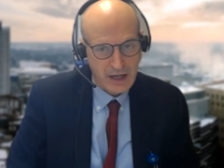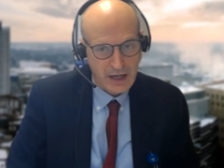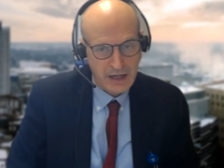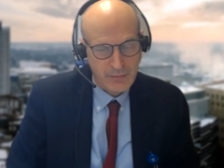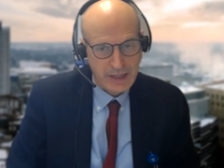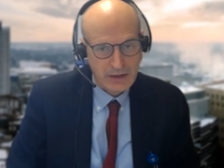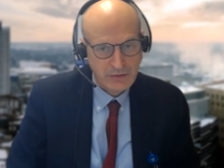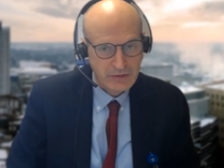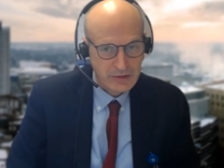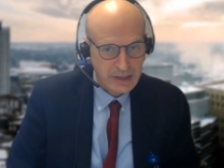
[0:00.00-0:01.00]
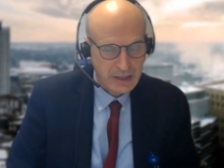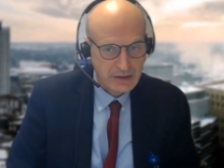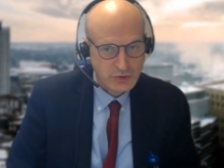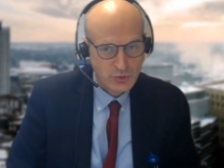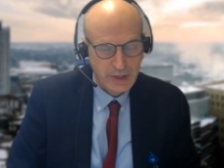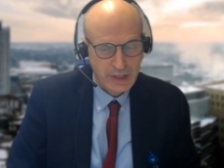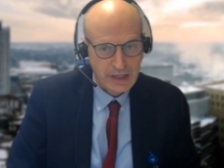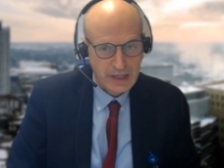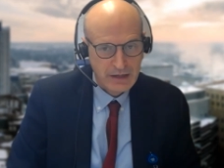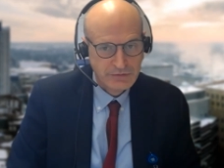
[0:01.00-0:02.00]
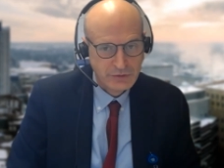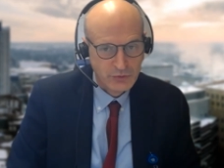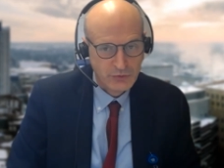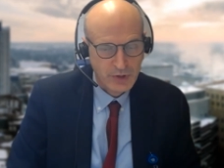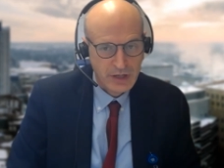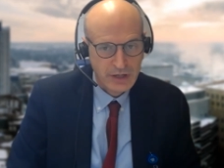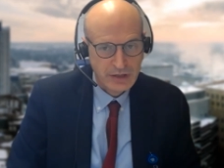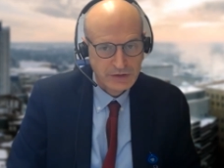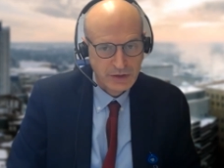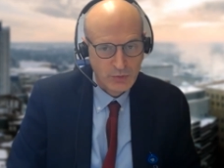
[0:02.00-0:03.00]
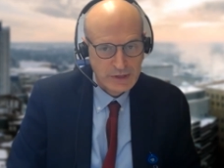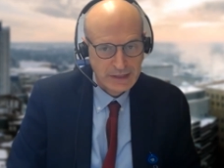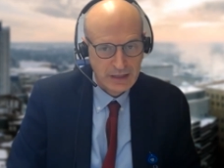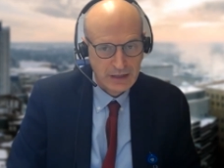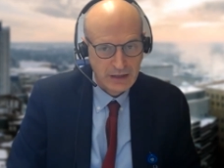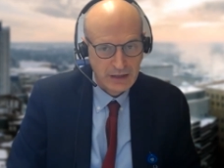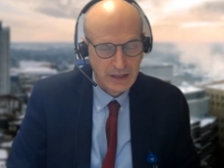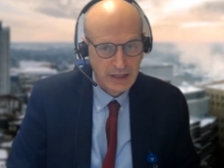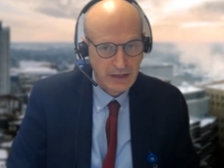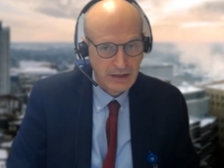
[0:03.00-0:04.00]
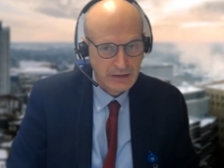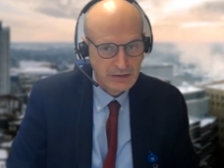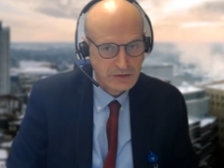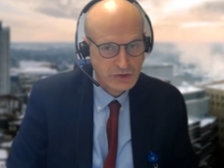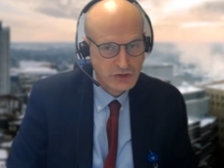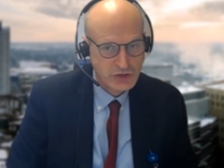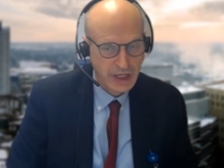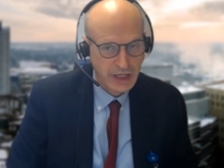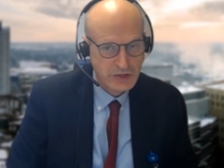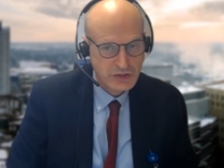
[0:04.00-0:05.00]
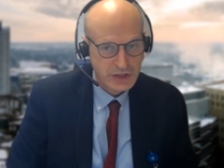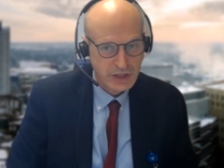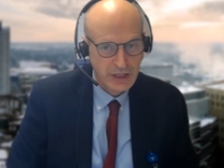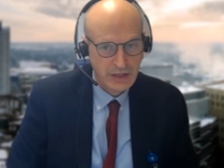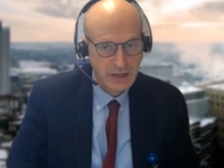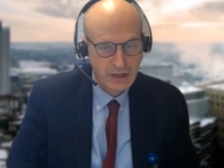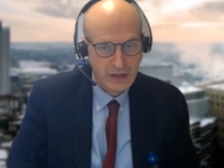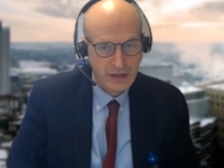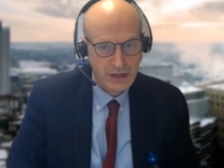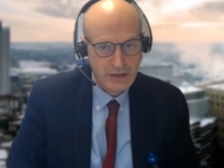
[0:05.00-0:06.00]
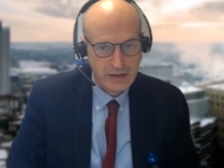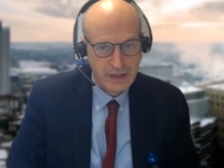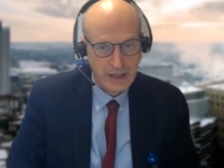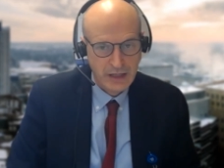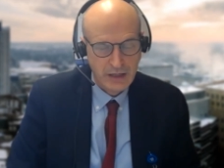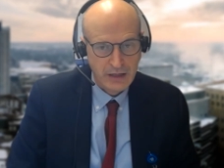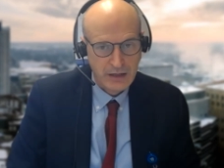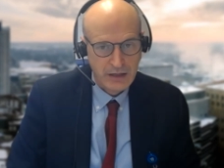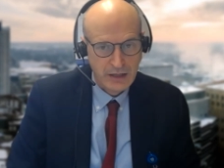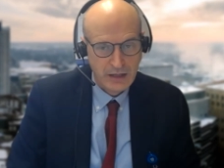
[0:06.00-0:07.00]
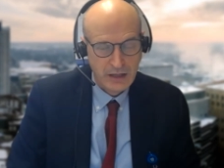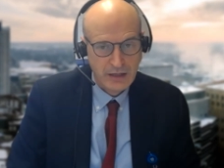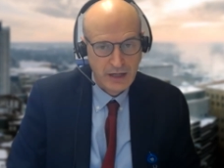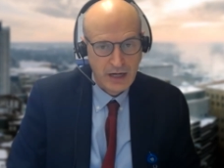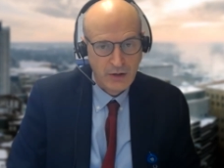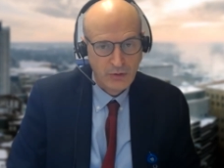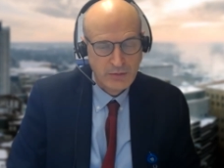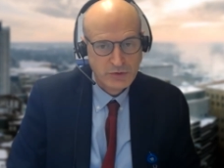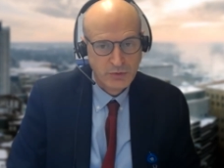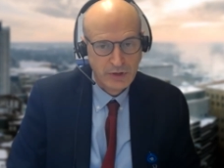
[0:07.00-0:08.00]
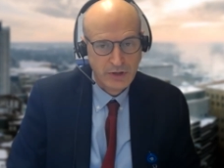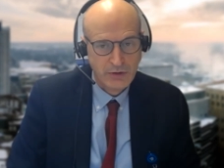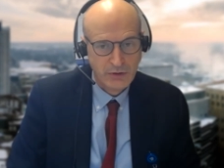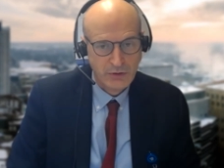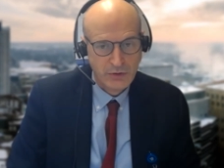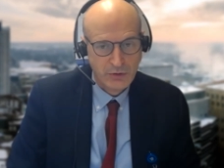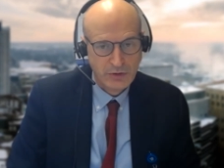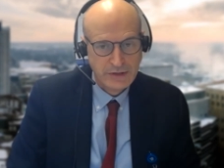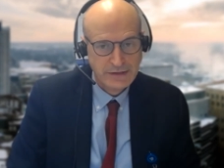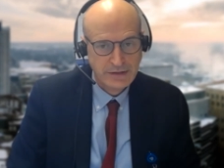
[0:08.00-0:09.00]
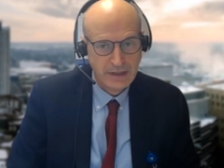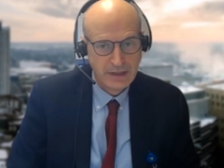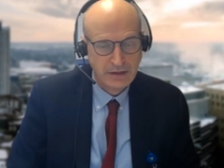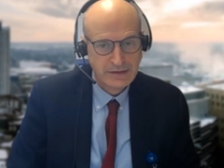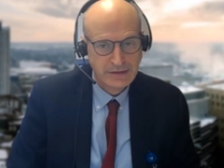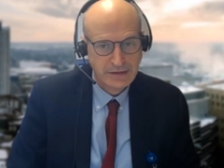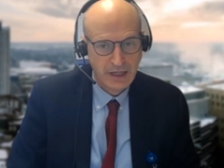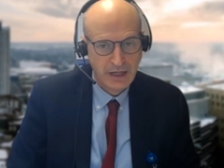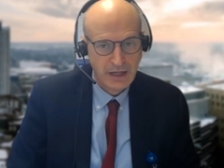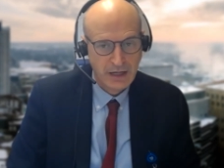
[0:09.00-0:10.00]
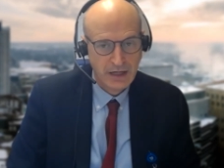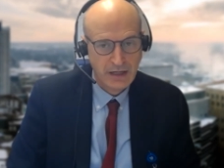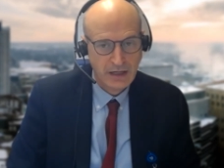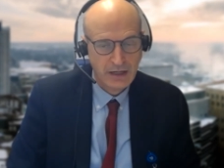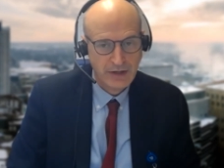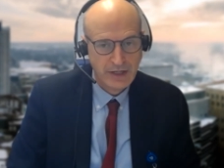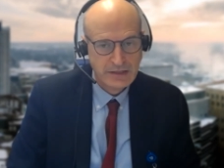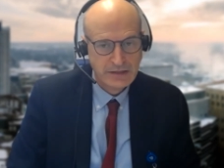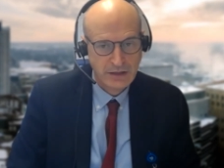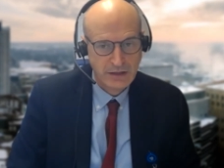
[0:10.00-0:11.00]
and about uh, two and a half to three years, there was a, a change in the in the outcomes, where you, you could still see an increased